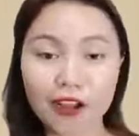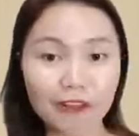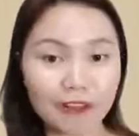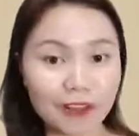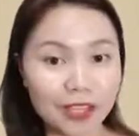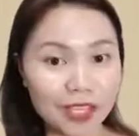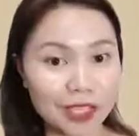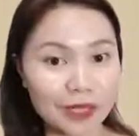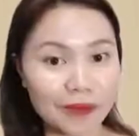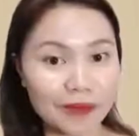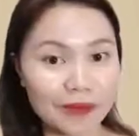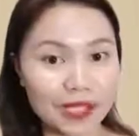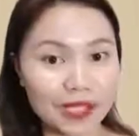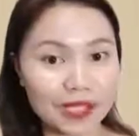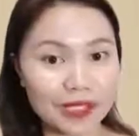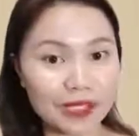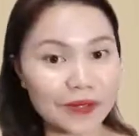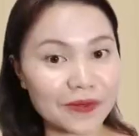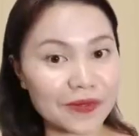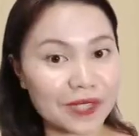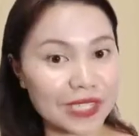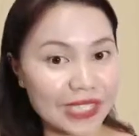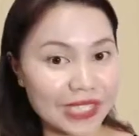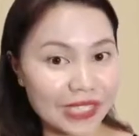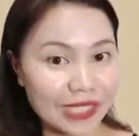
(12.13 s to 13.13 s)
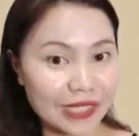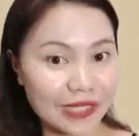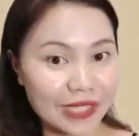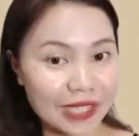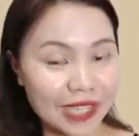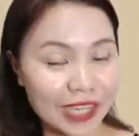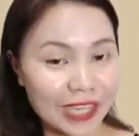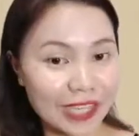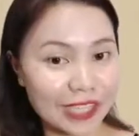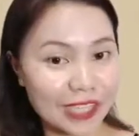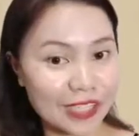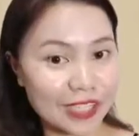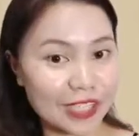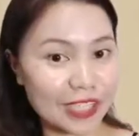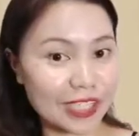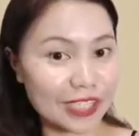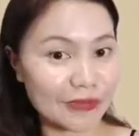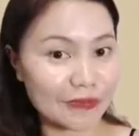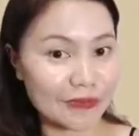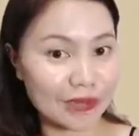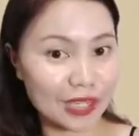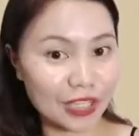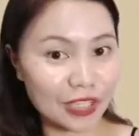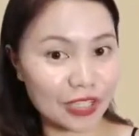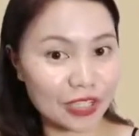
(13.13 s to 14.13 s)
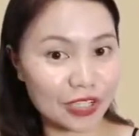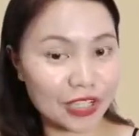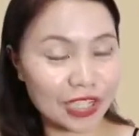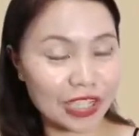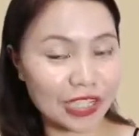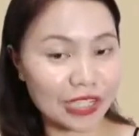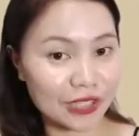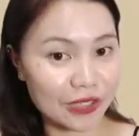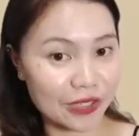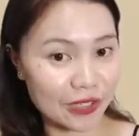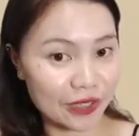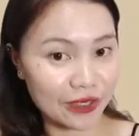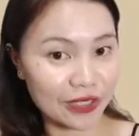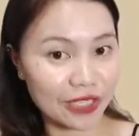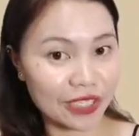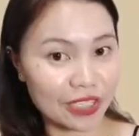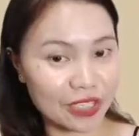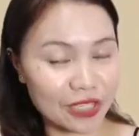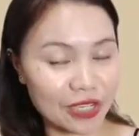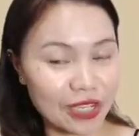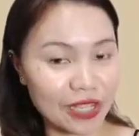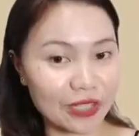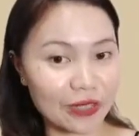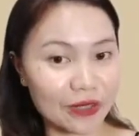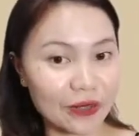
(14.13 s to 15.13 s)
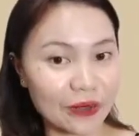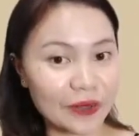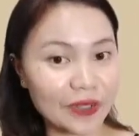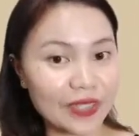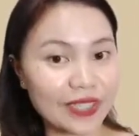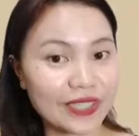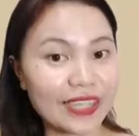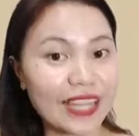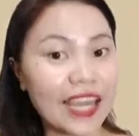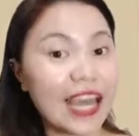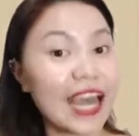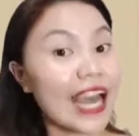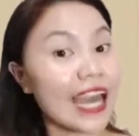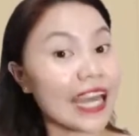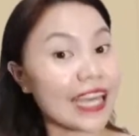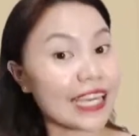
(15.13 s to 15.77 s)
of Elementary Education major in Early Childhood.